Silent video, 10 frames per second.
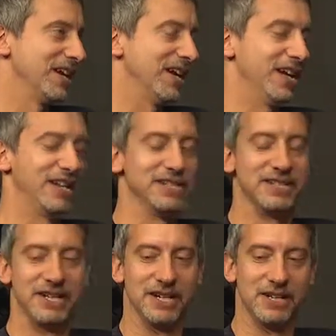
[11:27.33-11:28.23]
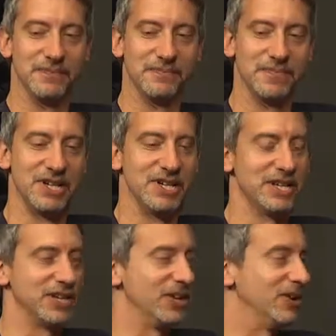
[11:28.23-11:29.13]
And
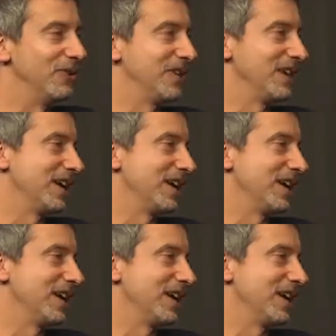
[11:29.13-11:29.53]
you know, and